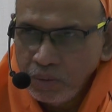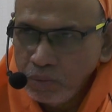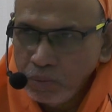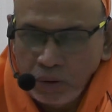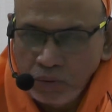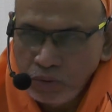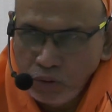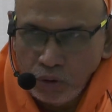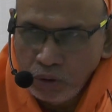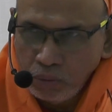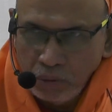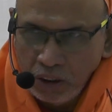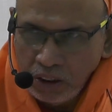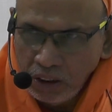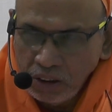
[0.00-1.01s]
If you
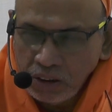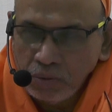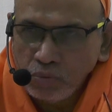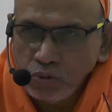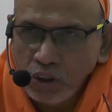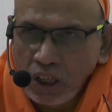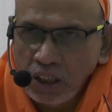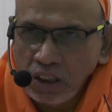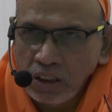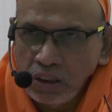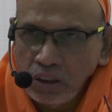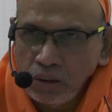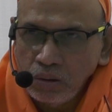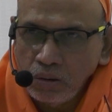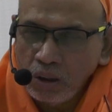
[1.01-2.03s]
remain a
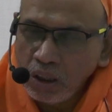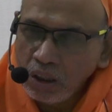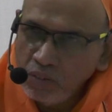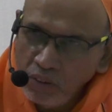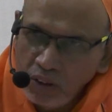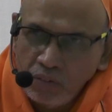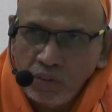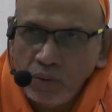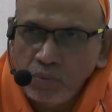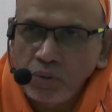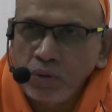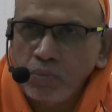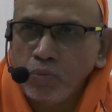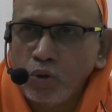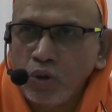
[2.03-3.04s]
samsari, you are away from
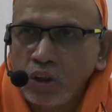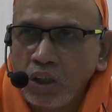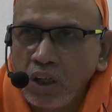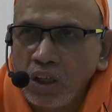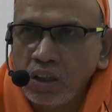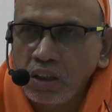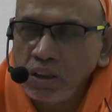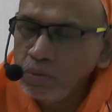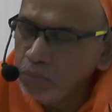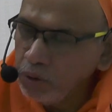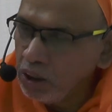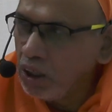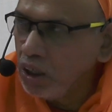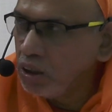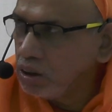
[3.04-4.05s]
the immortality.
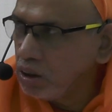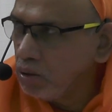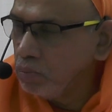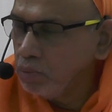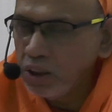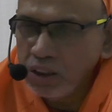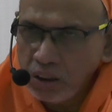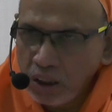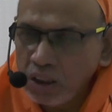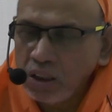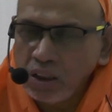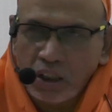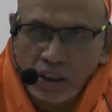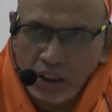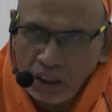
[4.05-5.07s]
May that
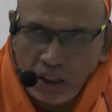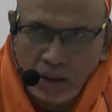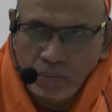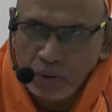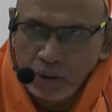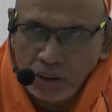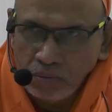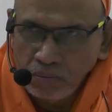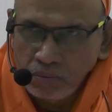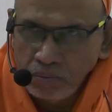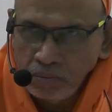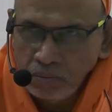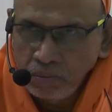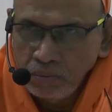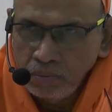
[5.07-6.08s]
not happen.
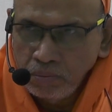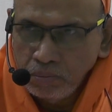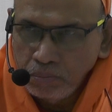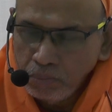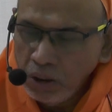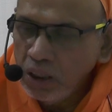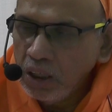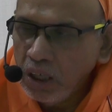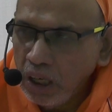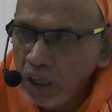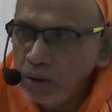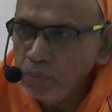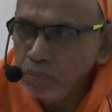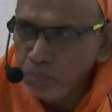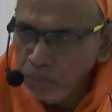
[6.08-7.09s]
May
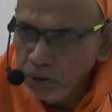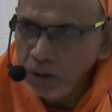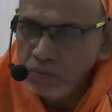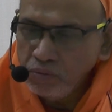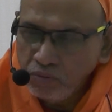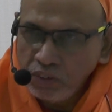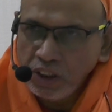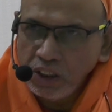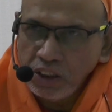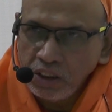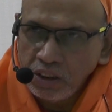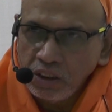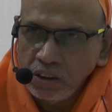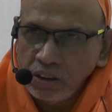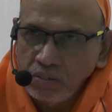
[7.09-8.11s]
I be
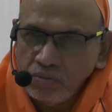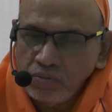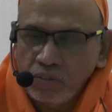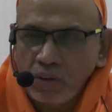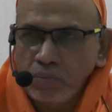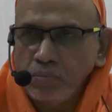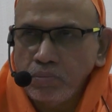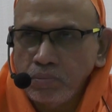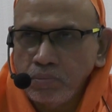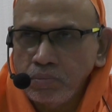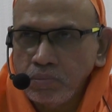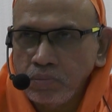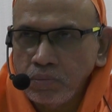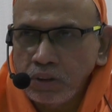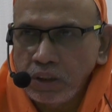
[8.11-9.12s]
freed from
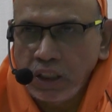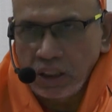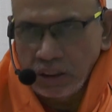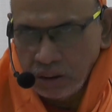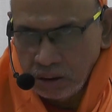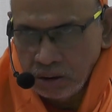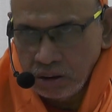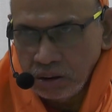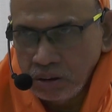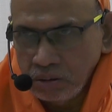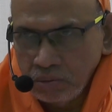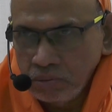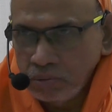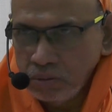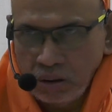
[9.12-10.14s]
death.
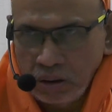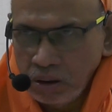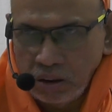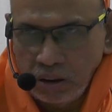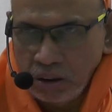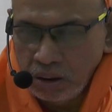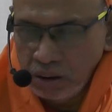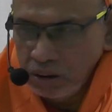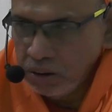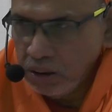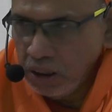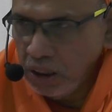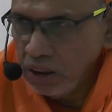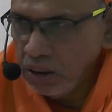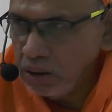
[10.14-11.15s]
It is
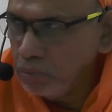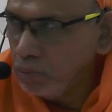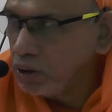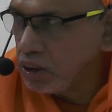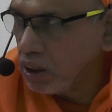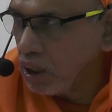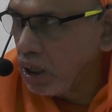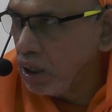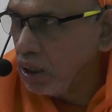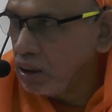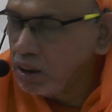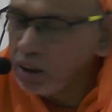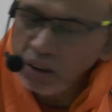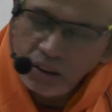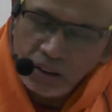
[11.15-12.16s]
there in the mantra.
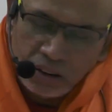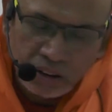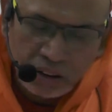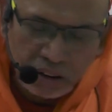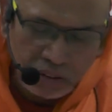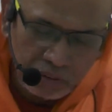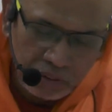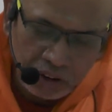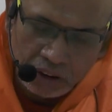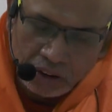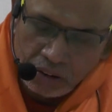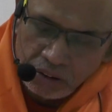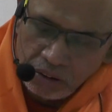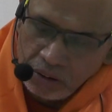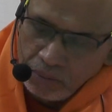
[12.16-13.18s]
That is the
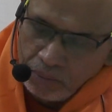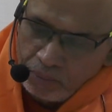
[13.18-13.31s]
significance.